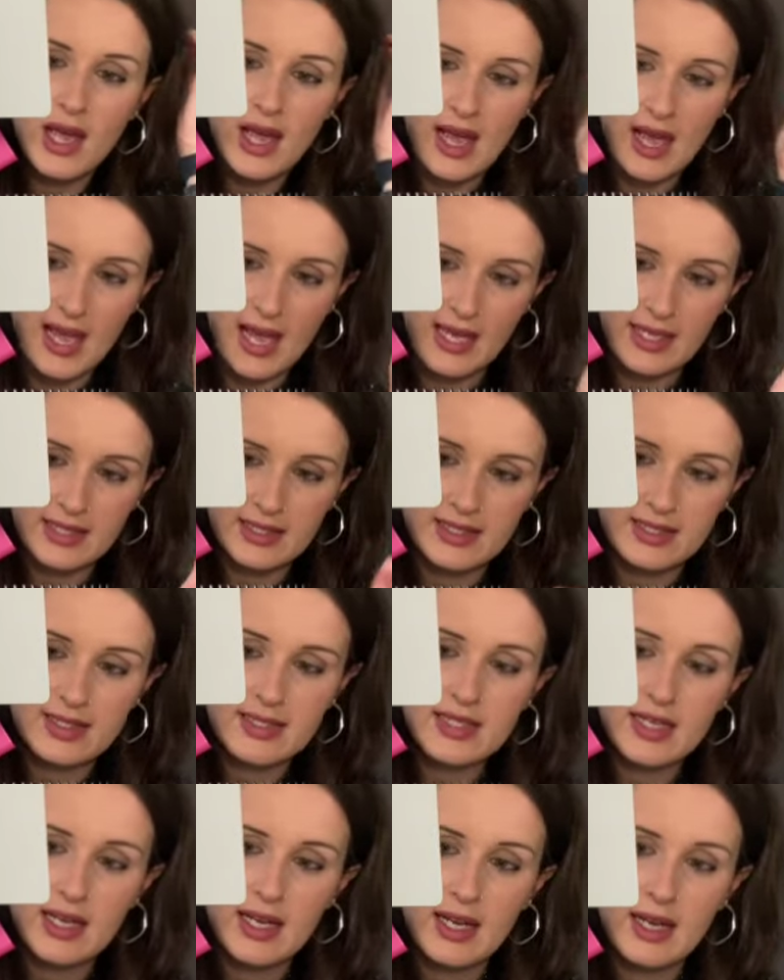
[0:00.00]
and
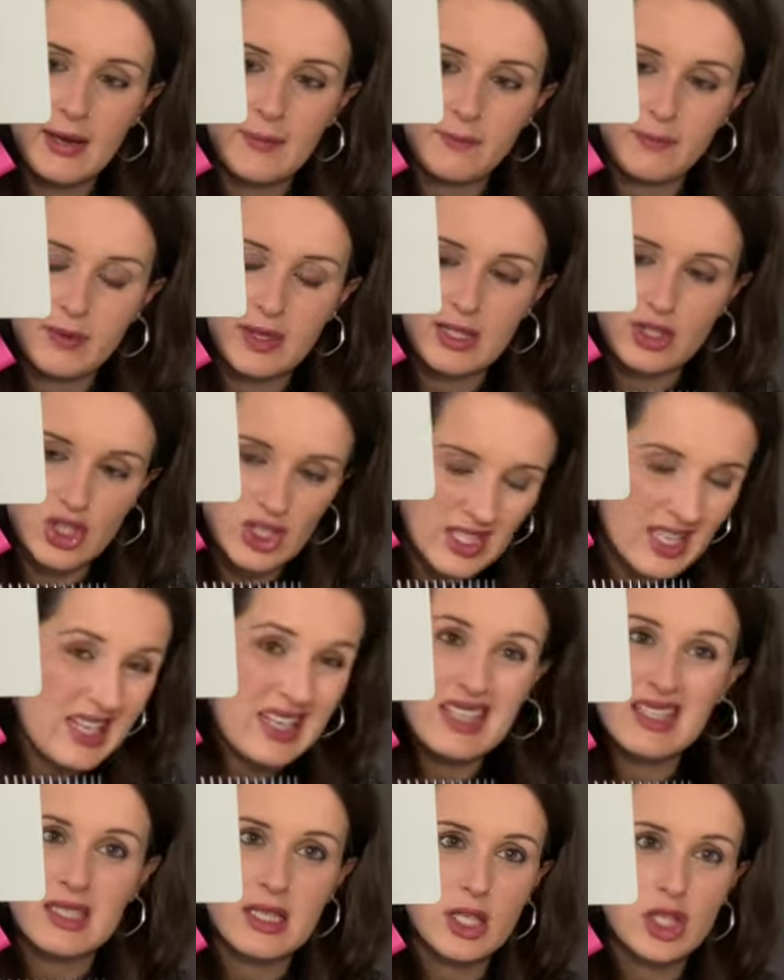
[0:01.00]
it's just
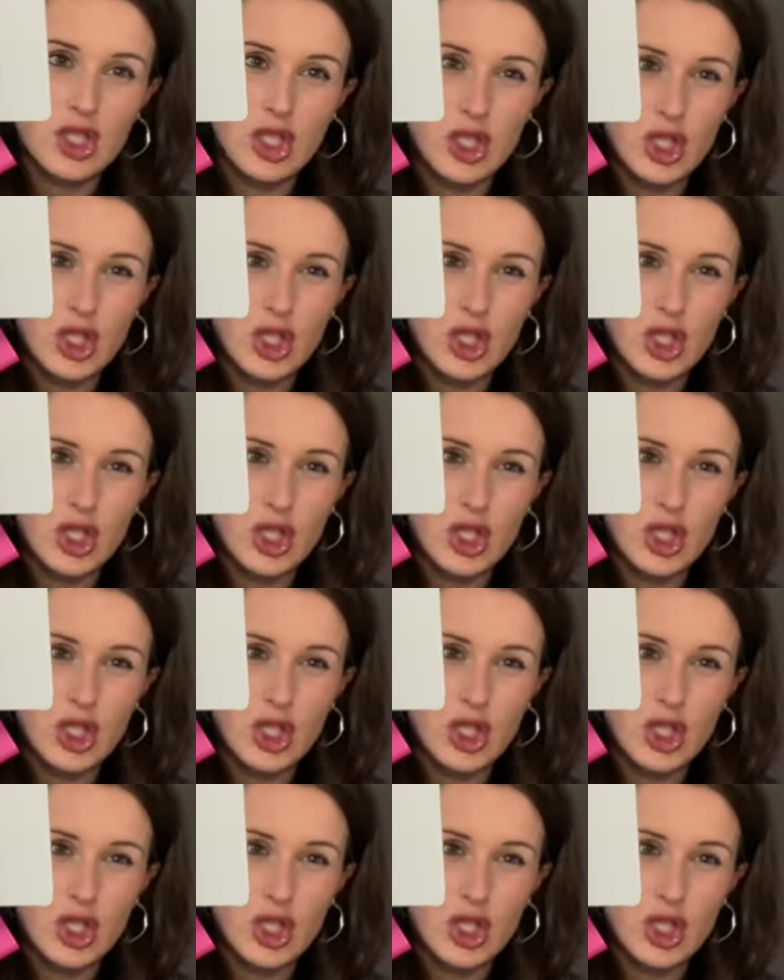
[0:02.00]
easier to